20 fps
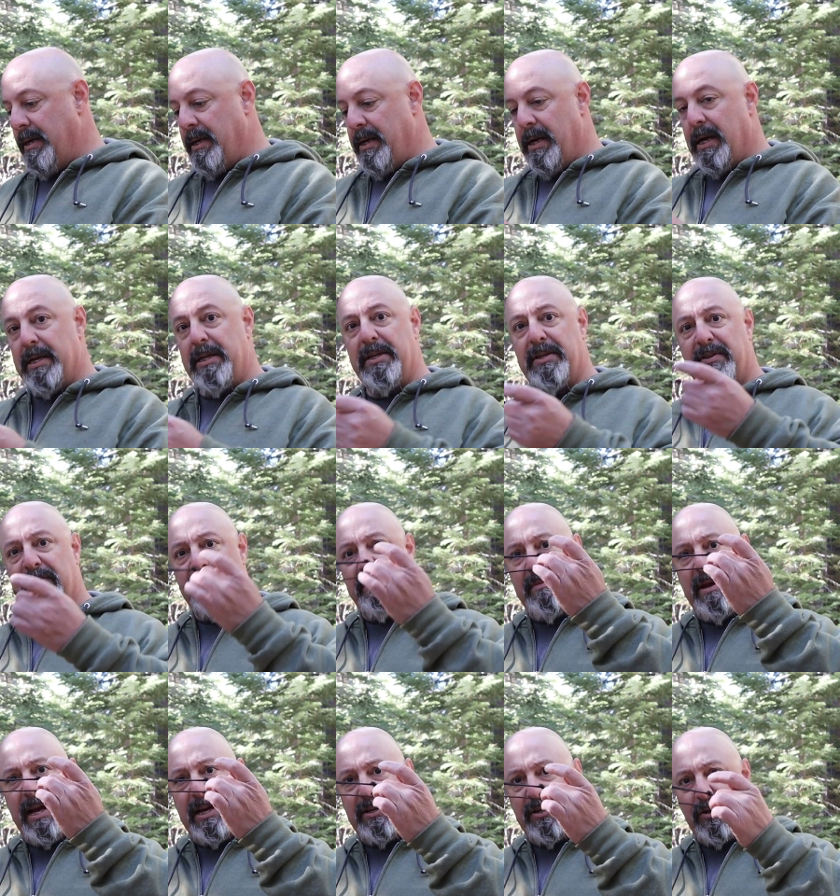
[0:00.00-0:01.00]
And just some
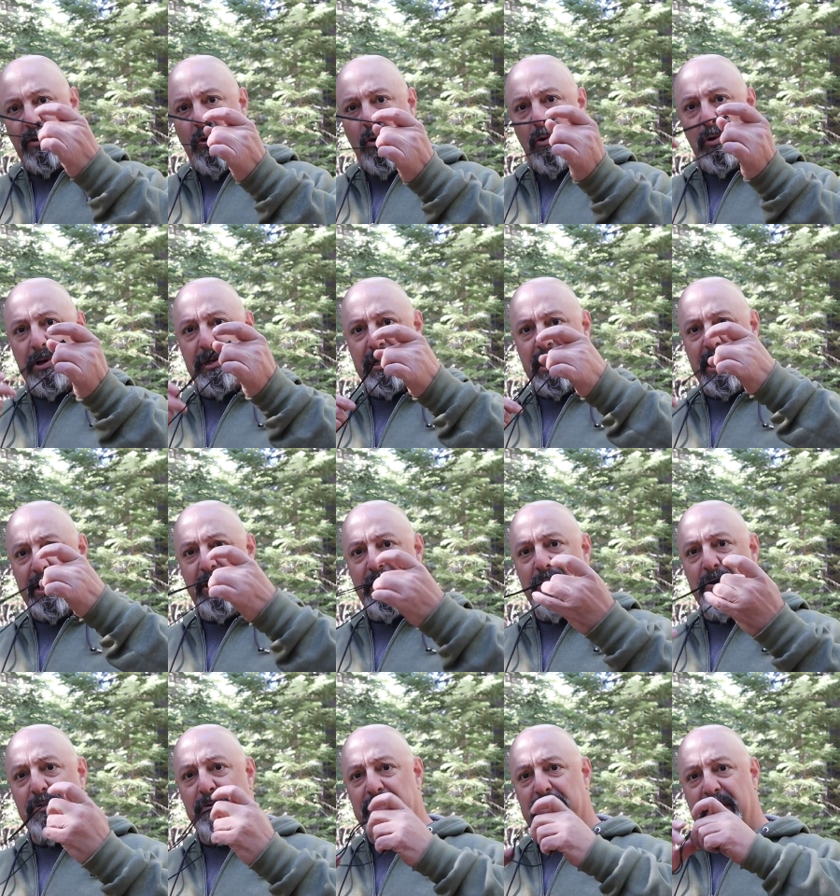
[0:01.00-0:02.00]
extra cordage I
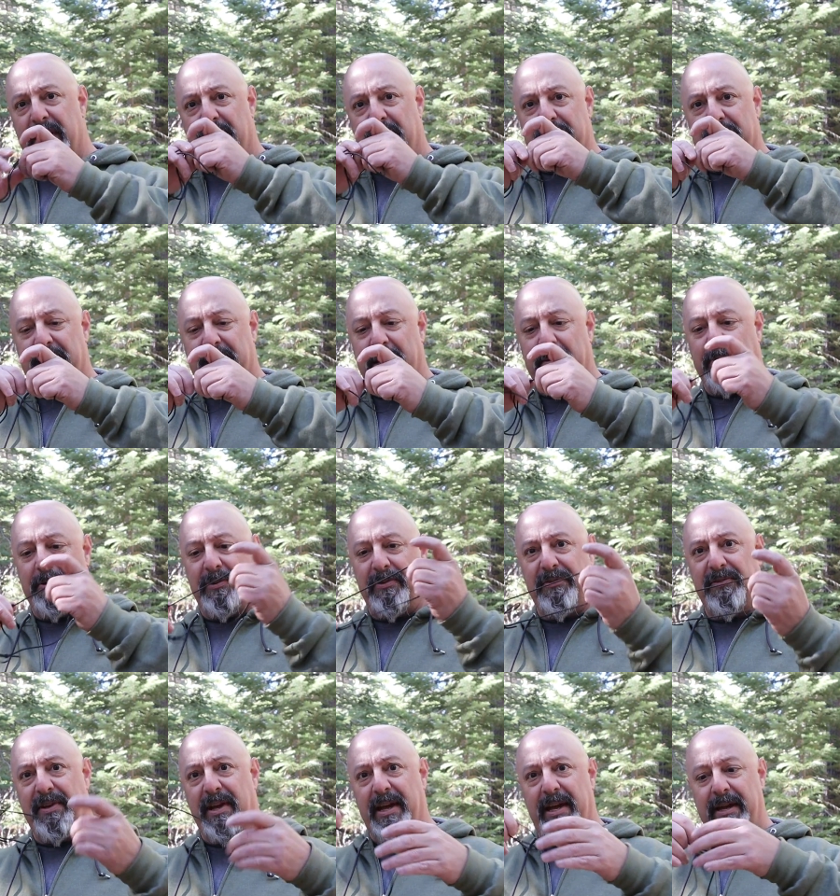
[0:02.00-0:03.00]
use that I was able to
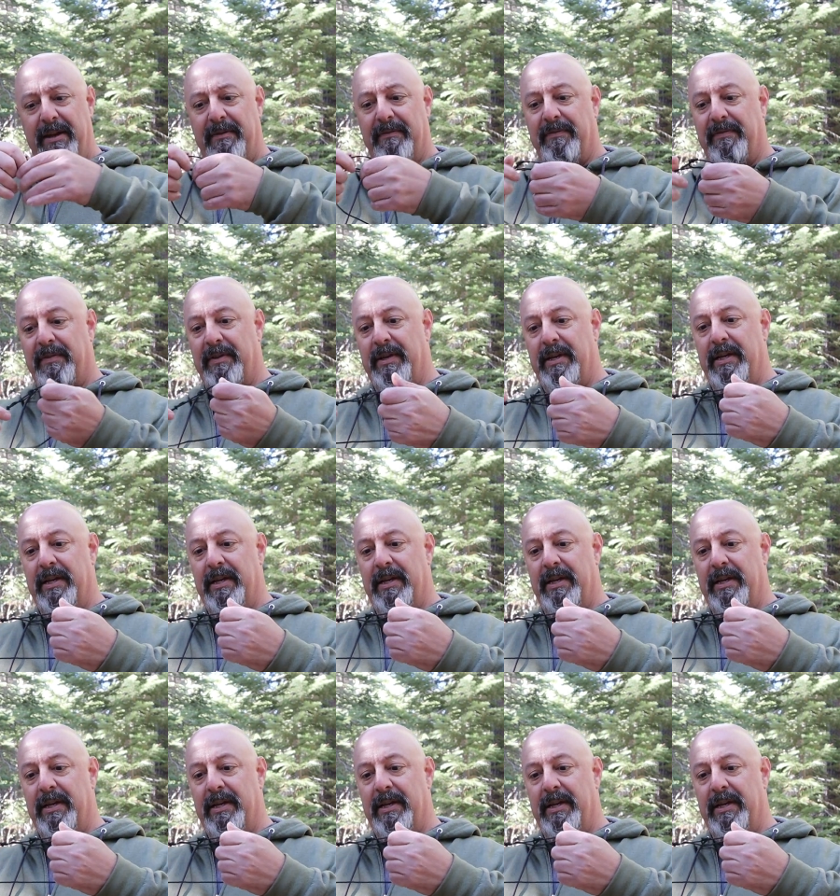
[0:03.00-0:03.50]
save.